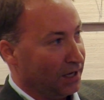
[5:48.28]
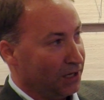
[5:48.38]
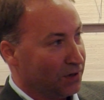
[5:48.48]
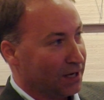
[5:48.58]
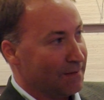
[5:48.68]

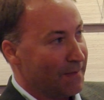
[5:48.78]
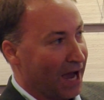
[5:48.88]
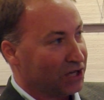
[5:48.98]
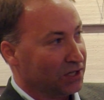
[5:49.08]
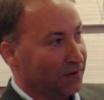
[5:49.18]
And you can
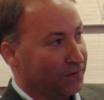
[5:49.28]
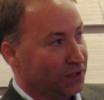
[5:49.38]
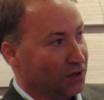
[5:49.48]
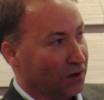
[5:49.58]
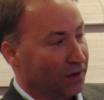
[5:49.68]
imagine
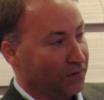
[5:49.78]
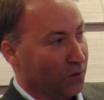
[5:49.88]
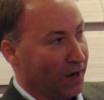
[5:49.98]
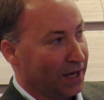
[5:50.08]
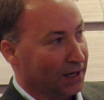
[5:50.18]
if
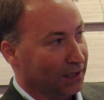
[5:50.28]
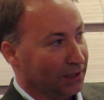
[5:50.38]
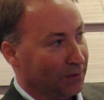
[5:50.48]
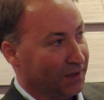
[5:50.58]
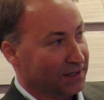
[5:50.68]
you wait a
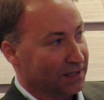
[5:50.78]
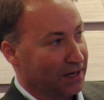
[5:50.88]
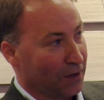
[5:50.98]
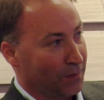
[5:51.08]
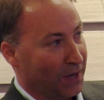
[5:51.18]
little bit. This is
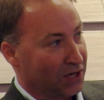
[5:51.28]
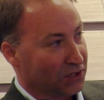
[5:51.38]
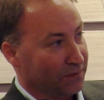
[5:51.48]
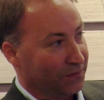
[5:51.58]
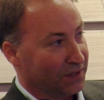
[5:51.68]
another
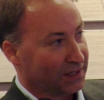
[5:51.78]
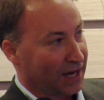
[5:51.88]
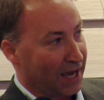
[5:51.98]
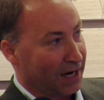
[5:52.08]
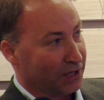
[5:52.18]
patient. This
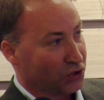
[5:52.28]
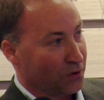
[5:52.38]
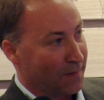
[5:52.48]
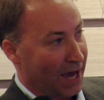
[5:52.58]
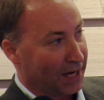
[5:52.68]
guy had a
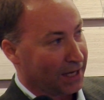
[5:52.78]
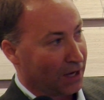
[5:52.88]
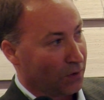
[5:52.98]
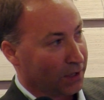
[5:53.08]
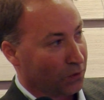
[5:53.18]
traumatic
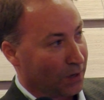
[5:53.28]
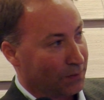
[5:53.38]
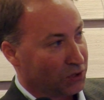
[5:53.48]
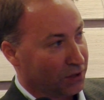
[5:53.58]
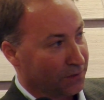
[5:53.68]
aortic
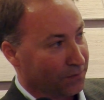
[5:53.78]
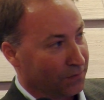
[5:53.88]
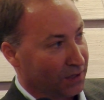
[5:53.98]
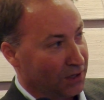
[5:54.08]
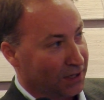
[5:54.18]
rupture.
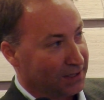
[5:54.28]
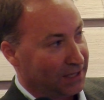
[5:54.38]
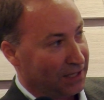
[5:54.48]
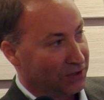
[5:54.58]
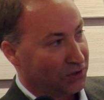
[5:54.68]
You can
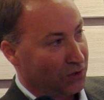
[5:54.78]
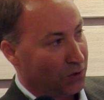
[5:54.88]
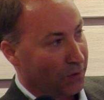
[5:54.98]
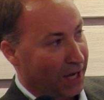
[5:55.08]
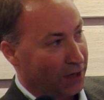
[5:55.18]
see the
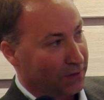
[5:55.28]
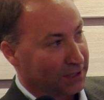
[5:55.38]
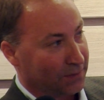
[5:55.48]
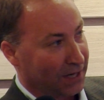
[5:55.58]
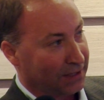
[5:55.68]

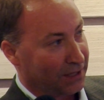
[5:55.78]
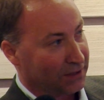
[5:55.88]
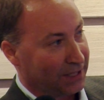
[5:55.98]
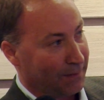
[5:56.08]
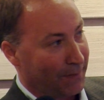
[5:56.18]
pseudoaneurysm right there.
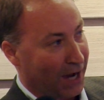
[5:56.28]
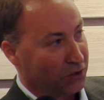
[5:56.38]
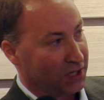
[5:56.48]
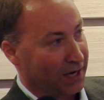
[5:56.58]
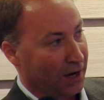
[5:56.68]
See it
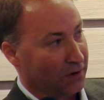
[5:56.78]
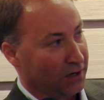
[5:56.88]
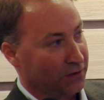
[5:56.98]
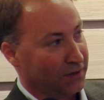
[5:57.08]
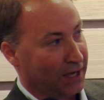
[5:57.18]
pouching out
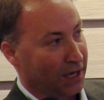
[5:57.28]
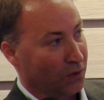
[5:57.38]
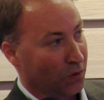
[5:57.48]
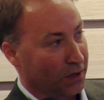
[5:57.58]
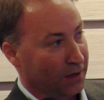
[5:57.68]
under the
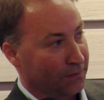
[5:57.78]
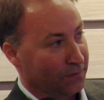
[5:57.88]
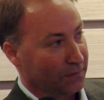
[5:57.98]
aorta.